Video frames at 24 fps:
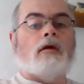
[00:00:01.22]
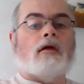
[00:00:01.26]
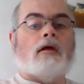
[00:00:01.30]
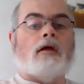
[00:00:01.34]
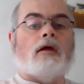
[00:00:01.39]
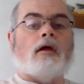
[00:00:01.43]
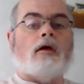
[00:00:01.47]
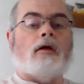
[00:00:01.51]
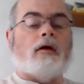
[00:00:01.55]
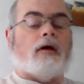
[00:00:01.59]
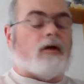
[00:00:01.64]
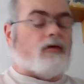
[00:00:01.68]

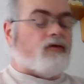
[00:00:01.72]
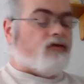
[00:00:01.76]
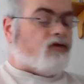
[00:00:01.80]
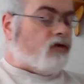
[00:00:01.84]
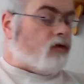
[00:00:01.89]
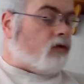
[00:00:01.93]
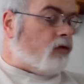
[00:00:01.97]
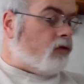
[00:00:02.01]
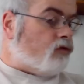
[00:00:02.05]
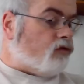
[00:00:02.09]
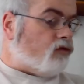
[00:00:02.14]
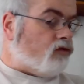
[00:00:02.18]
Alright,
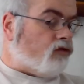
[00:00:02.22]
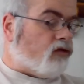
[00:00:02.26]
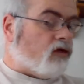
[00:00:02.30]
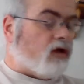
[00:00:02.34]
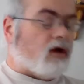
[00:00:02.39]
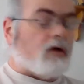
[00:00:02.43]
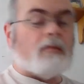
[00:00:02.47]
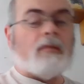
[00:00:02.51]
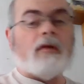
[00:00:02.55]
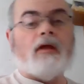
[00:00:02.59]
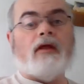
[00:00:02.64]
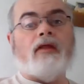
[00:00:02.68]
so this
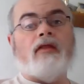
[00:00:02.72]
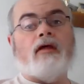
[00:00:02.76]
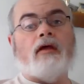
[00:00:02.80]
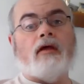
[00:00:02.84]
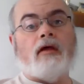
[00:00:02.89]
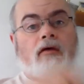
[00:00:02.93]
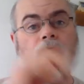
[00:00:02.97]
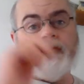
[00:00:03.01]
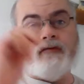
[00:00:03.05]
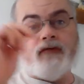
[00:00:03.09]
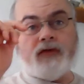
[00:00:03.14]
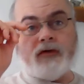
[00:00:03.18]
is going to be
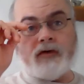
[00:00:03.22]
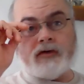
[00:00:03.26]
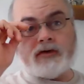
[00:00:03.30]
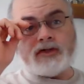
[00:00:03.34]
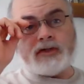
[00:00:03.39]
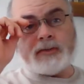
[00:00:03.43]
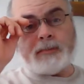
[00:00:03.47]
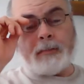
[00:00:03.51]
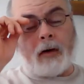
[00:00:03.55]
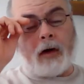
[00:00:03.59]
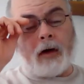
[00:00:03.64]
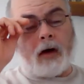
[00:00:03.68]
the
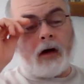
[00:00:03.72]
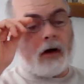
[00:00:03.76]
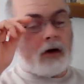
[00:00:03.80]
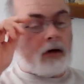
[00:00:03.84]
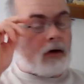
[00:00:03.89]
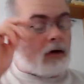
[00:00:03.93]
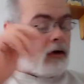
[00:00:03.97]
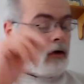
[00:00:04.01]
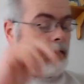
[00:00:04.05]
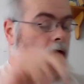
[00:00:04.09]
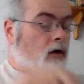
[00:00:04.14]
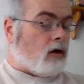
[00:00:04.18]
first
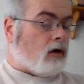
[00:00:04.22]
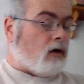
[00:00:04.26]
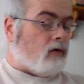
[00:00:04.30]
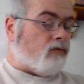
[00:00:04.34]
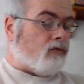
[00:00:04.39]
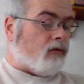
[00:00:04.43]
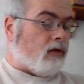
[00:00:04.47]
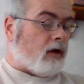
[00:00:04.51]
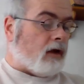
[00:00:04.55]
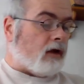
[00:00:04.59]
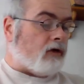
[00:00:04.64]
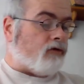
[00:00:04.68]
part
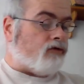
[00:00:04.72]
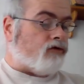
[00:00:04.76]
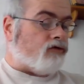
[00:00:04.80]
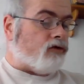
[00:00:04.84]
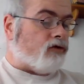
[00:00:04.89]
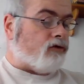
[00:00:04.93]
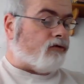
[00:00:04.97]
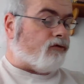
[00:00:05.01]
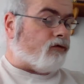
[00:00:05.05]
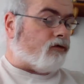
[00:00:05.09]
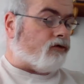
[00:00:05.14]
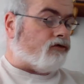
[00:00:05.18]
of
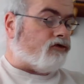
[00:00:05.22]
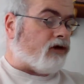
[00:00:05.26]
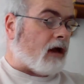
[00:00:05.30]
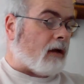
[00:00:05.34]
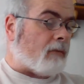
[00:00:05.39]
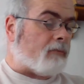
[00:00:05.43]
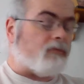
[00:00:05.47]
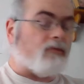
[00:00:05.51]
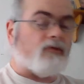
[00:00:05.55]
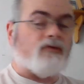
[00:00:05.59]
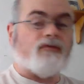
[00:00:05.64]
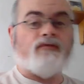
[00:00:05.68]
lecture
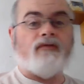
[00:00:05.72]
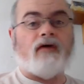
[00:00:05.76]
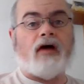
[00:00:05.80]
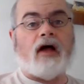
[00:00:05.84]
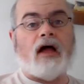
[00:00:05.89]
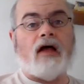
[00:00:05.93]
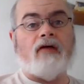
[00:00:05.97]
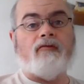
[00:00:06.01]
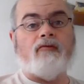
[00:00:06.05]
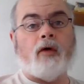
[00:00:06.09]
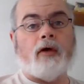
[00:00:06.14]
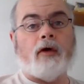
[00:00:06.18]
chapter
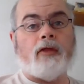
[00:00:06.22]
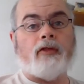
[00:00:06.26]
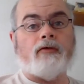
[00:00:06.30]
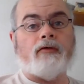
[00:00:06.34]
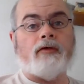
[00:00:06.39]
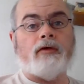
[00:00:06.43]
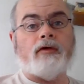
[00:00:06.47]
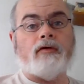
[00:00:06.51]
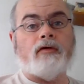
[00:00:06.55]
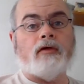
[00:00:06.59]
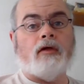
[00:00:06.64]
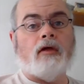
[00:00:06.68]
5,
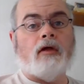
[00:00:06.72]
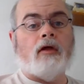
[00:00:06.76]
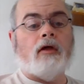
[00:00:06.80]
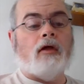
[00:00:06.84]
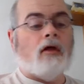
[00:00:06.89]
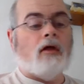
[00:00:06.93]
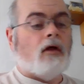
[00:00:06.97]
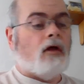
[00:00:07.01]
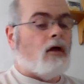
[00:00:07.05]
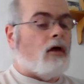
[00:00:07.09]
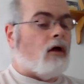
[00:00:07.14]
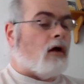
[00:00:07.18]
weathering
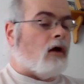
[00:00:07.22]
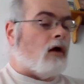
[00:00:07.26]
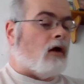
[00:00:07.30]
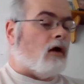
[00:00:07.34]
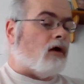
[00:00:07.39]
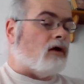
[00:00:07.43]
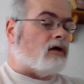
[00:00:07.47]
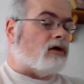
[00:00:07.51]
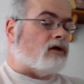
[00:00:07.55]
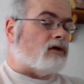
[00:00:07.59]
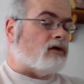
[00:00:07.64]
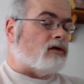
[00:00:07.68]

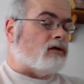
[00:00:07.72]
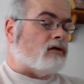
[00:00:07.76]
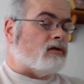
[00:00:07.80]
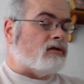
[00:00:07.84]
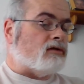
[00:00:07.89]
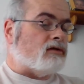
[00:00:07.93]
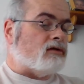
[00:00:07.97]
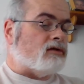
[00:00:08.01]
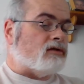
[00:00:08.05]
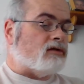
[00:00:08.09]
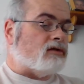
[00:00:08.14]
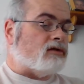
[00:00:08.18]

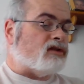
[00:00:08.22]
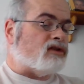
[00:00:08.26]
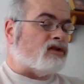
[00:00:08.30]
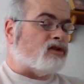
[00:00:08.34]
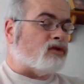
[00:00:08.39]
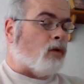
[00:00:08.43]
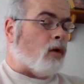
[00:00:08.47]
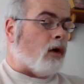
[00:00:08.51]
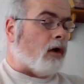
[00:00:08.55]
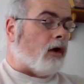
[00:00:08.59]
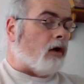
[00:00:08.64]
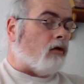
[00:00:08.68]

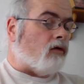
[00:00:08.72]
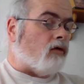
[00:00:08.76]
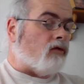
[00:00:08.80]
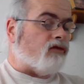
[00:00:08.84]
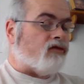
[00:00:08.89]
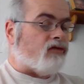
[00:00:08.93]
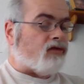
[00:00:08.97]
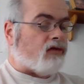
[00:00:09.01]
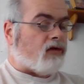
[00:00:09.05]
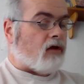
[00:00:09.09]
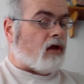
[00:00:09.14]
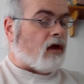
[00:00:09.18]

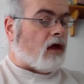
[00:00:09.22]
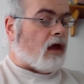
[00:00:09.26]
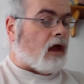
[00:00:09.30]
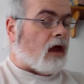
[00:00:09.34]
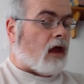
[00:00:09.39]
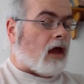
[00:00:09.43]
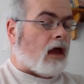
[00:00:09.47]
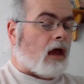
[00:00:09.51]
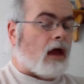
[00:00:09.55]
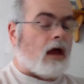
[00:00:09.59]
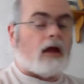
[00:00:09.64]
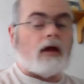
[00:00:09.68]
soils
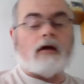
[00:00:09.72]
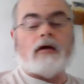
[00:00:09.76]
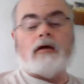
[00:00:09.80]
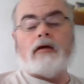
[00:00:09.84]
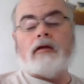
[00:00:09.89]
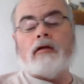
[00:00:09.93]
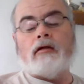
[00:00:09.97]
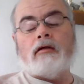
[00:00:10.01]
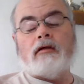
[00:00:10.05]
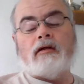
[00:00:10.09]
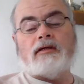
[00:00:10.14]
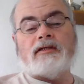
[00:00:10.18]

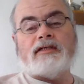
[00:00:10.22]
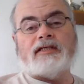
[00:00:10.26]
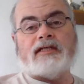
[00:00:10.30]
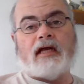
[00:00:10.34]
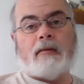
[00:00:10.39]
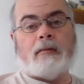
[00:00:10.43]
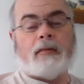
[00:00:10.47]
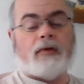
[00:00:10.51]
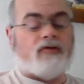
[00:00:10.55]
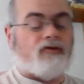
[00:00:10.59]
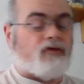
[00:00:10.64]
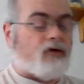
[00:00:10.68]
and
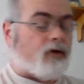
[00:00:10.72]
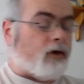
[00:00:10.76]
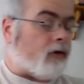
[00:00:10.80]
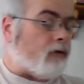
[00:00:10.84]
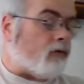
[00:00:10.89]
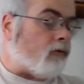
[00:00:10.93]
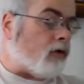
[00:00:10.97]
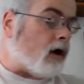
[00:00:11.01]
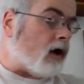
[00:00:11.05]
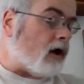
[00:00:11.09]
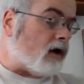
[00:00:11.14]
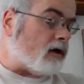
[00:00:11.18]
sedimentary
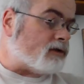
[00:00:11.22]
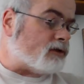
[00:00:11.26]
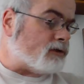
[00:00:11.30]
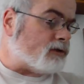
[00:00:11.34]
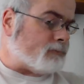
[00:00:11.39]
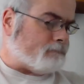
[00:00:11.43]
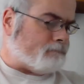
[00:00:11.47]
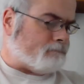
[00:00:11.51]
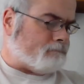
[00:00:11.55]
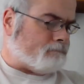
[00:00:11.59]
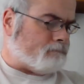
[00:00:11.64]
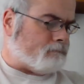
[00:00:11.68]

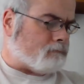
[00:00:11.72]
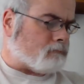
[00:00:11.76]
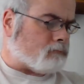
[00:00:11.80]
rocks.